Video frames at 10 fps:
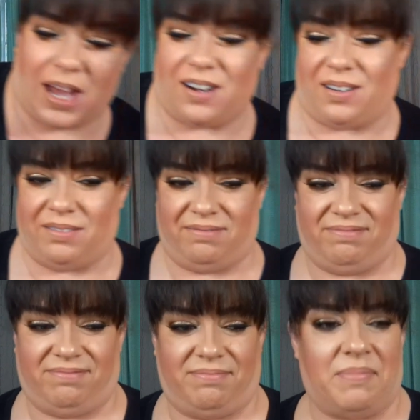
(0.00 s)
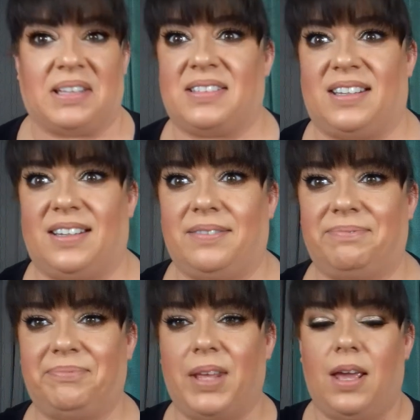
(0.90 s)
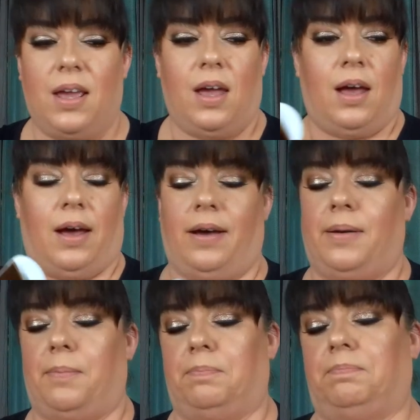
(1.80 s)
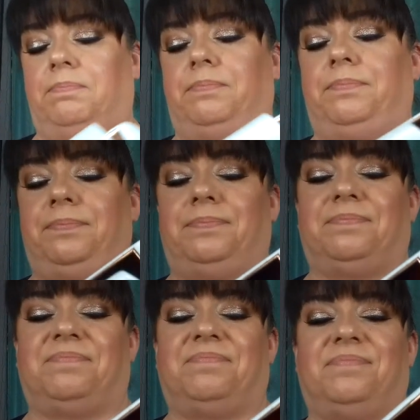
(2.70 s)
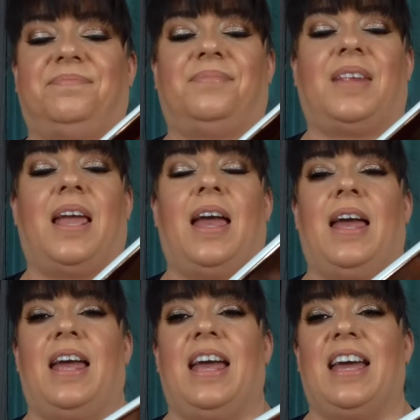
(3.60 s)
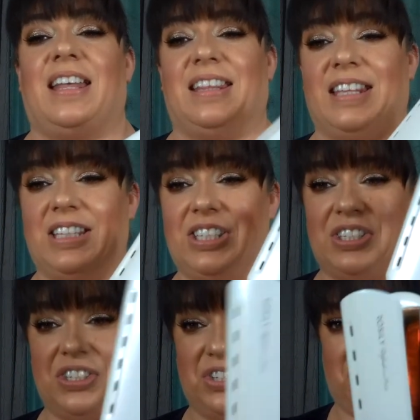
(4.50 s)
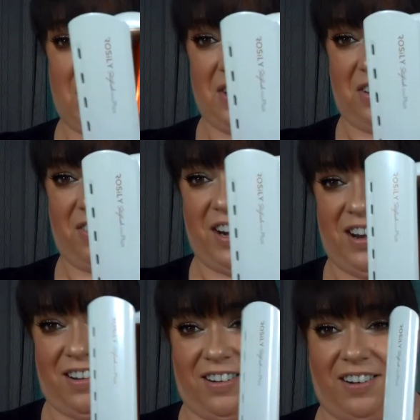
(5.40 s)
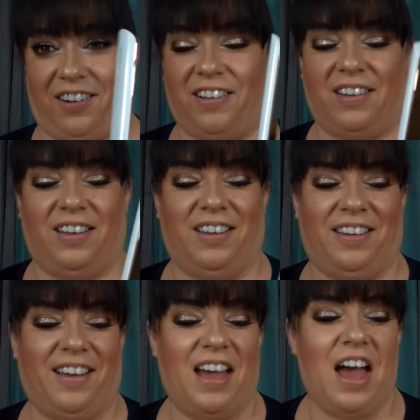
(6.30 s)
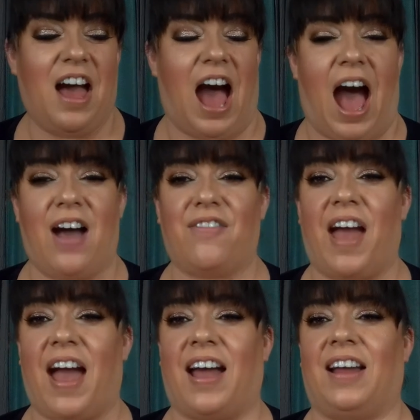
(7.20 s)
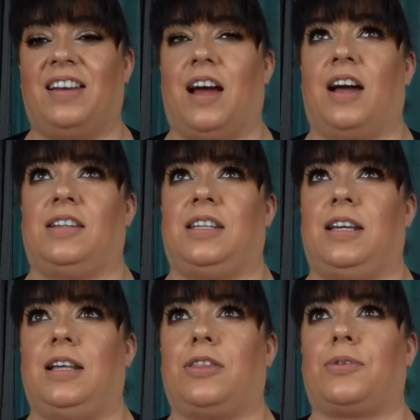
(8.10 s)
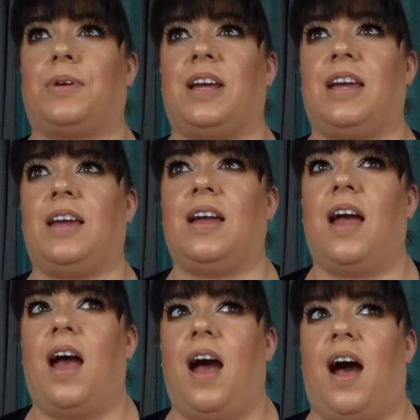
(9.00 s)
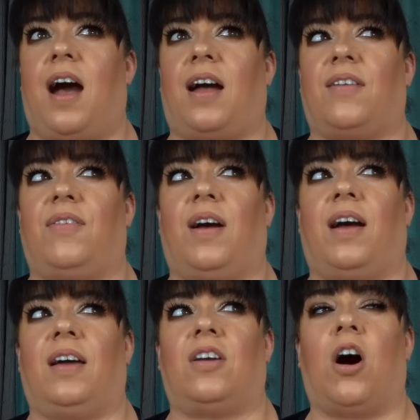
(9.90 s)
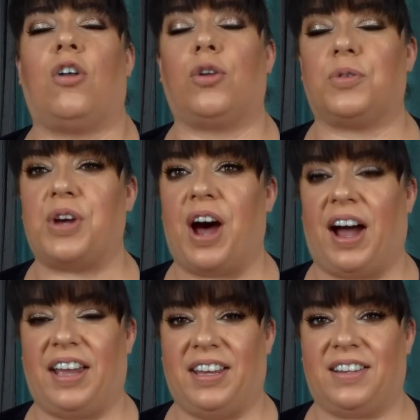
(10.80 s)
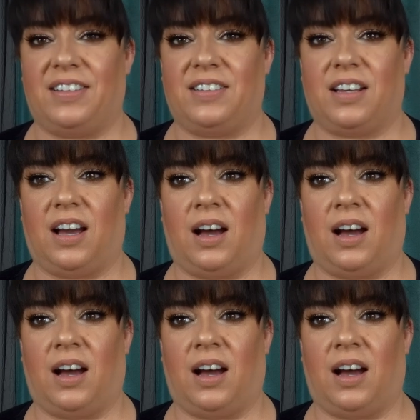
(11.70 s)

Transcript: kind of messy. This straightener right here. I've had a T3. I've had all those high-end